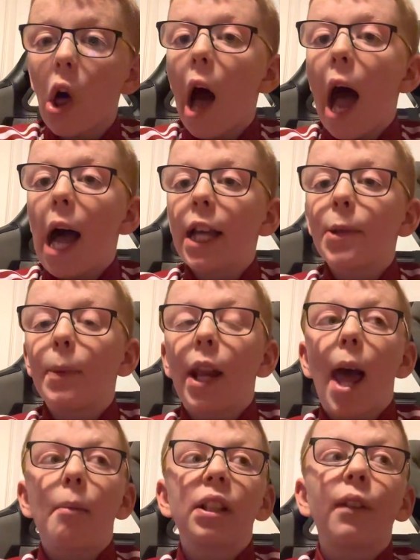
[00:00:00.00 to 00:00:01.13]
of highs being an
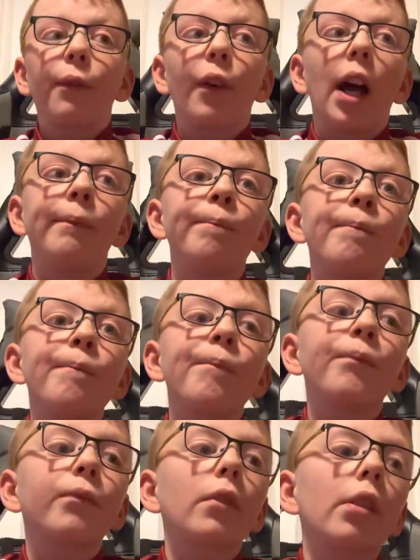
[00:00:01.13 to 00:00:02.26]
Aberdeen fan.
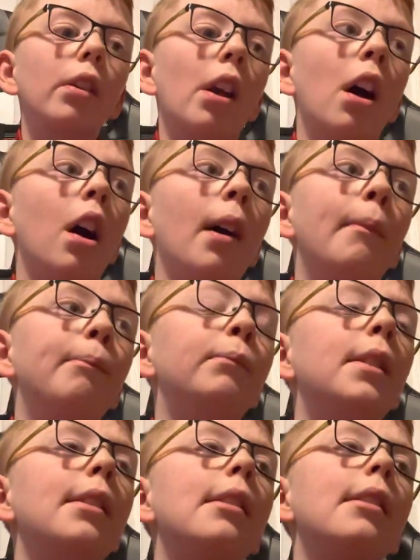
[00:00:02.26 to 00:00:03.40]

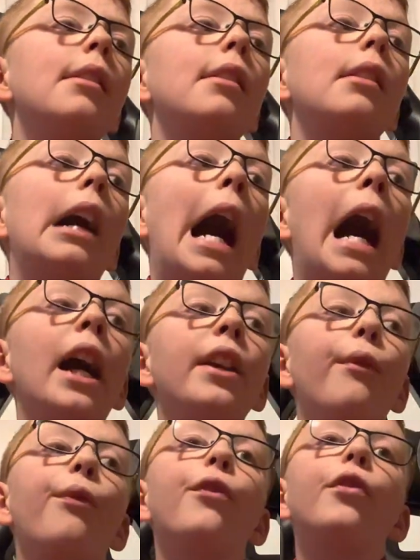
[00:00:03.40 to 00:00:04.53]

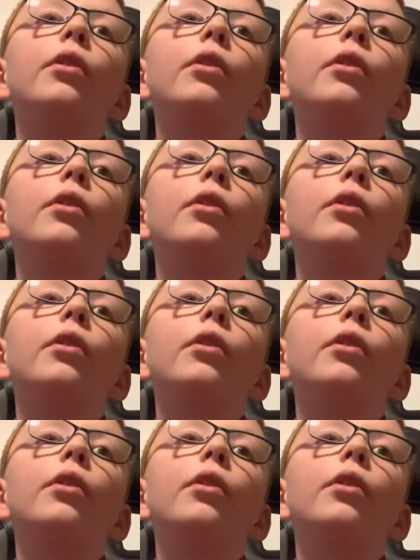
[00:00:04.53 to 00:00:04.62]
I've